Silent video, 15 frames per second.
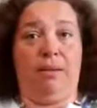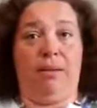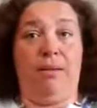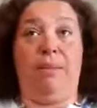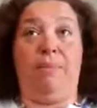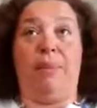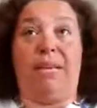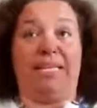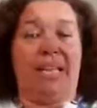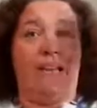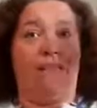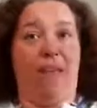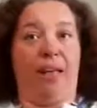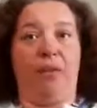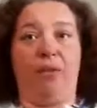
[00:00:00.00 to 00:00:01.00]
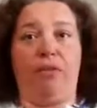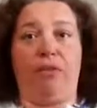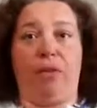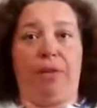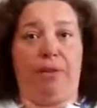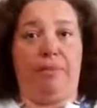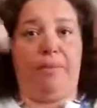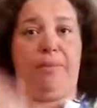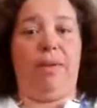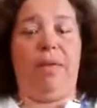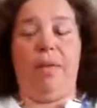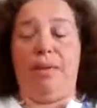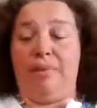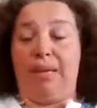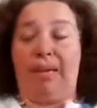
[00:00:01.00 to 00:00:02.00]
because I value freedom,
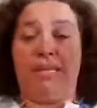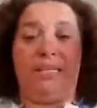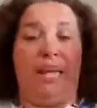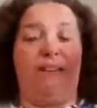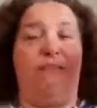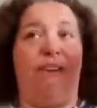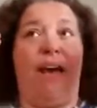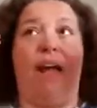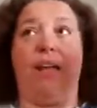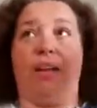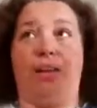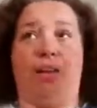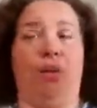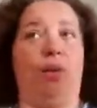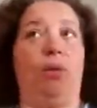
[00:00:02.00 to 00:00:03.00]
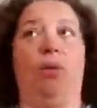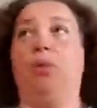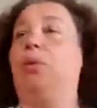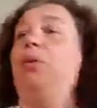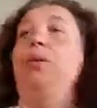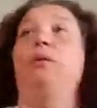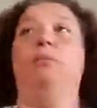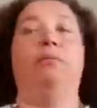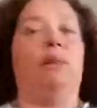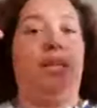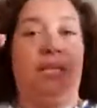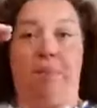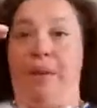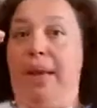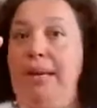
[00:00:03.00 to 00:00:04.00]
because I value
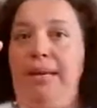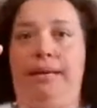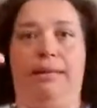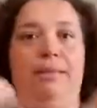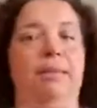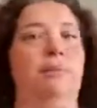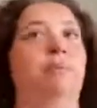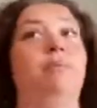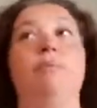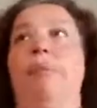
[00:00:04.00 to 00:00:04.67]
independence,